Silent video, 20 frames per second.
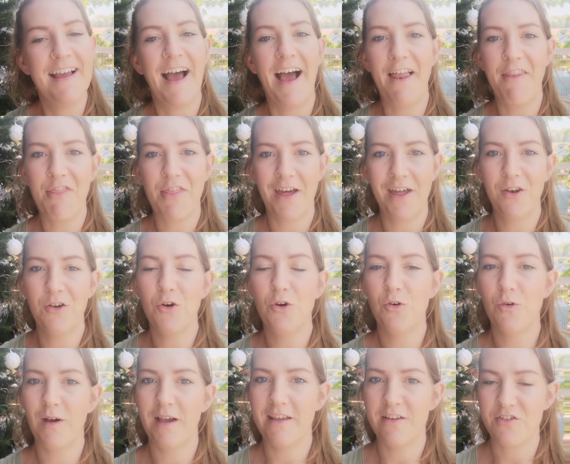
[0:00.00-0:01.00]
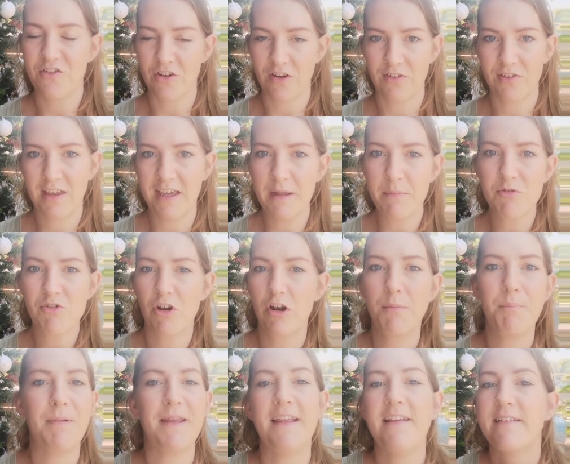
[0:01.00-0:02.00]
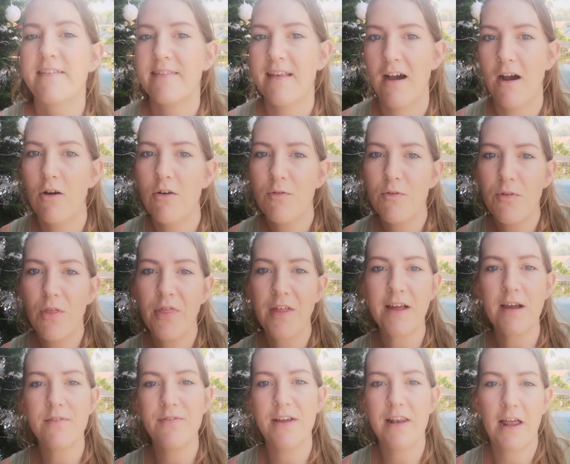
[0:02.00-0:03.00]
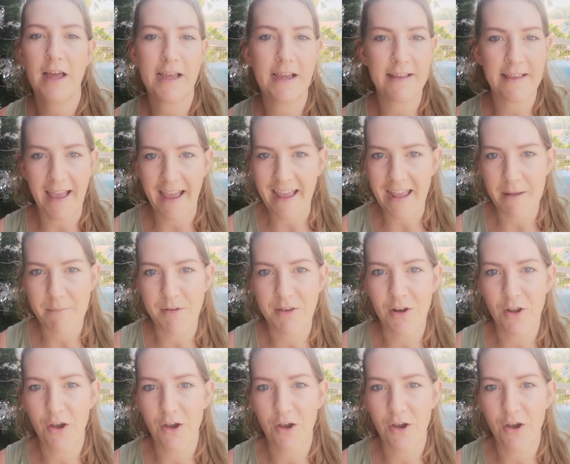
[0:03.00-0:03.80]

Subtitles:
and then always just keep trying to beat yourself. Think of it like a game,